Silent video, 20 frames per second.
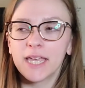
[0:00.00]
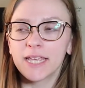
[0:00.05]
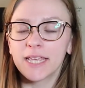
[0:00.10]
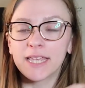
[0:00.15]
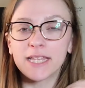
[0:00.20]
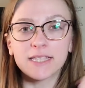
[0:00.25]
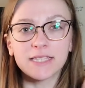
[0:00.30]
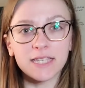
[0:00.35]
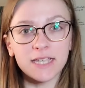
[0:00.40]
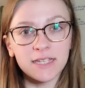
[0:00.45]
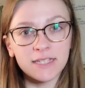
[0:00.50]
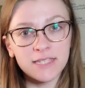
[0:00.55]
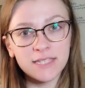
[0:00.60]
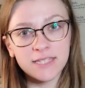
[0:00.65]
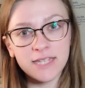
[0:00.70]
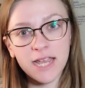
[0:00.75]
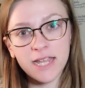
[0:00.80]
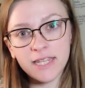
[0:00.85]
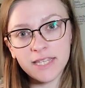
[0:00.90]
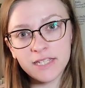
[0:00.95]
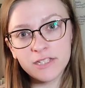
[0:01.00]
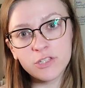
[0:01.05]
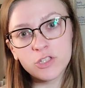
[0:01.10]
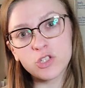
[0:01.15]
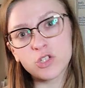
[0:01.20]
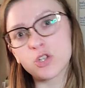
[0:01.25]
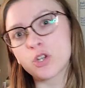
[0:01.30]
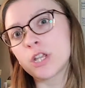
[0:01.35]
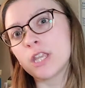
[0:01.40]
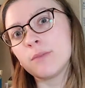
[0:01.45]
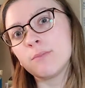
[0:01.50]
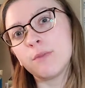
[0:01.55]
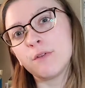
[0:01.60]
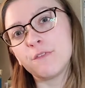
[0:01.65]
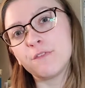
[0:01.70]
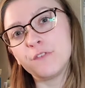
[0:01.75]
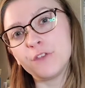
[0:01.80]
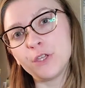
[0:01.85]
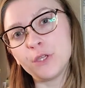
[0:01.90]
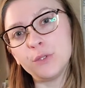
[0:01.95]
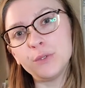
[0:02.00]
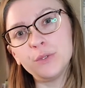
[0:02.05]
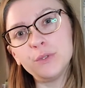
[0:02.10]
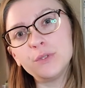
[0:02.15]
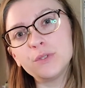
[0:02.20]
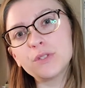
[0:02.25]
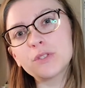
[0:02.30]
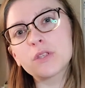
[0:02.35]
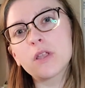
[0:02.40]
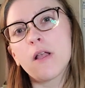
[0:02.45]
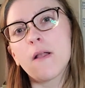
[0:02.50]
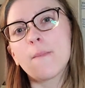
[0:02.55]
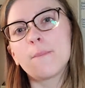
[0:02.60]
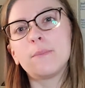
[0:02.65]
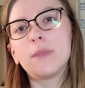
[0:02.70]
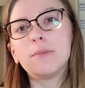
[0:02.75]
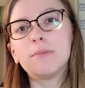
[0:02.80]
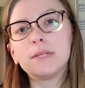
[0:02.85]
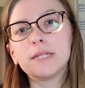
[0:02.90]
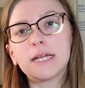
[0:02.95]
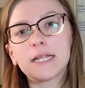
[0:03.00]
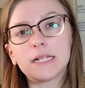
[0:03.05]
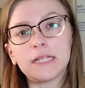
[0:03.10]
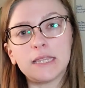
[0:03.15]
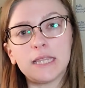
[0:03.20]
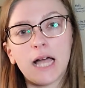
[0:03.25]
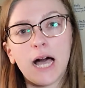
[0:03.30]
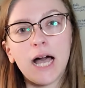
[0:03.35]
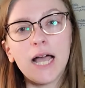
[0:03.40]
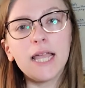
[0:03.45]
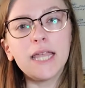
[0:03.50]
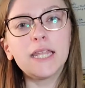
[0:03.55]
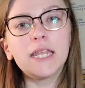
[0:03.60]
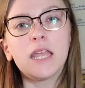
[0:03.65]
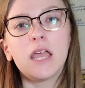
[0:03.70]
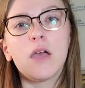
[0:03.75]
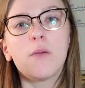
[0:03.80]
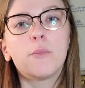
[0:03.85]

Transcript: gets a steady stream of views maybe not a lot,